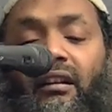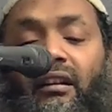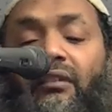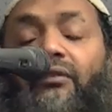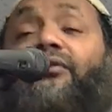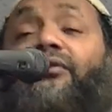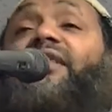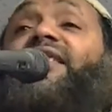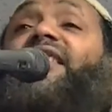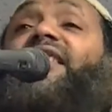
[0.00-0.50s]

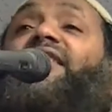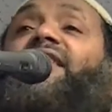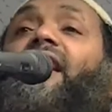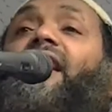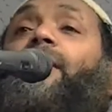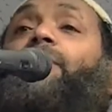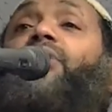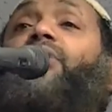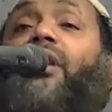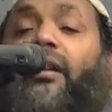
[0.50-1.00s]
visit
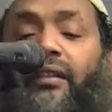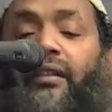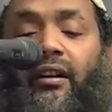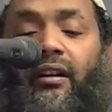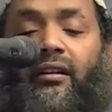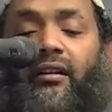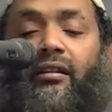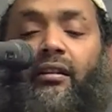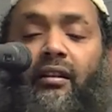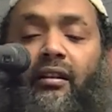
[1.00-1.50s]
a
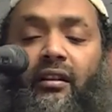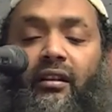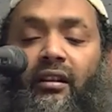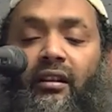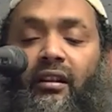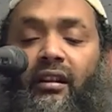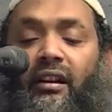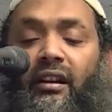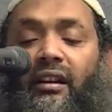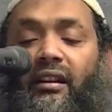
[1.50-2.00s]
brother
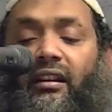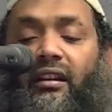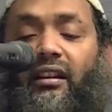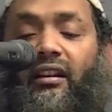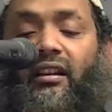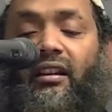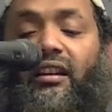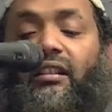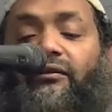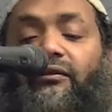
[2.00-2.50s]

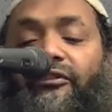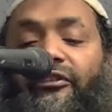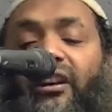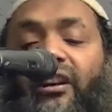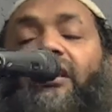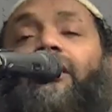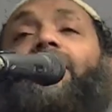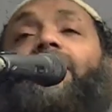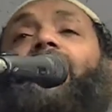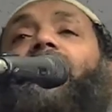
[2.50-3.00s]
in
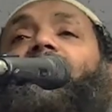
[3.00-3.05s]
faith